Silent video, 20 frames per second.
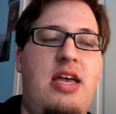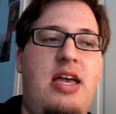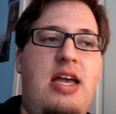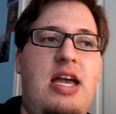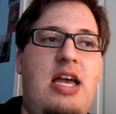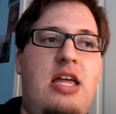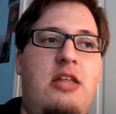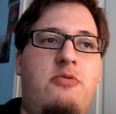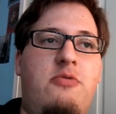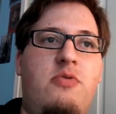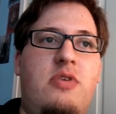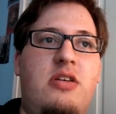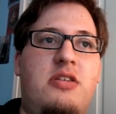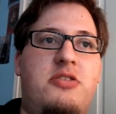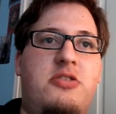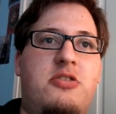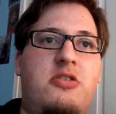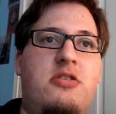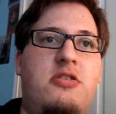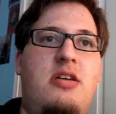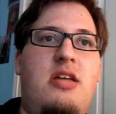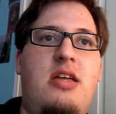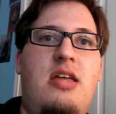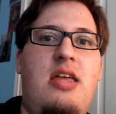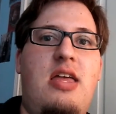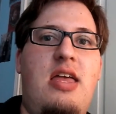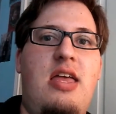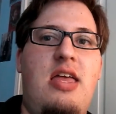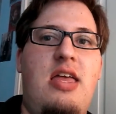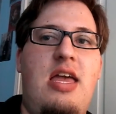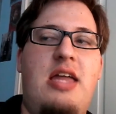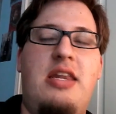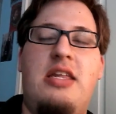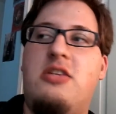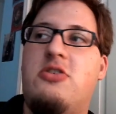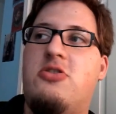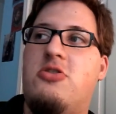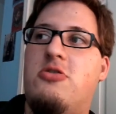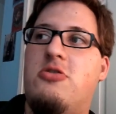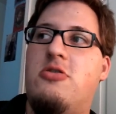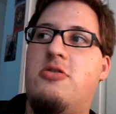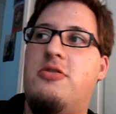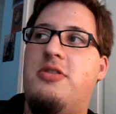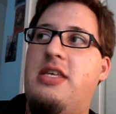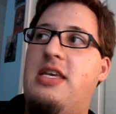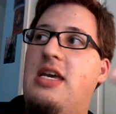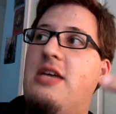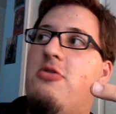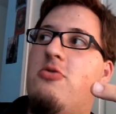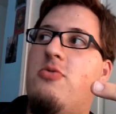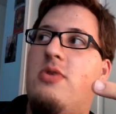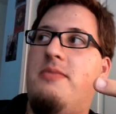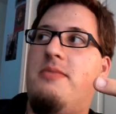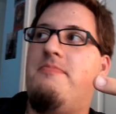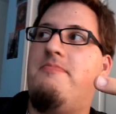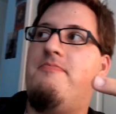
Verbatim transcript: and we start heading toward the other one.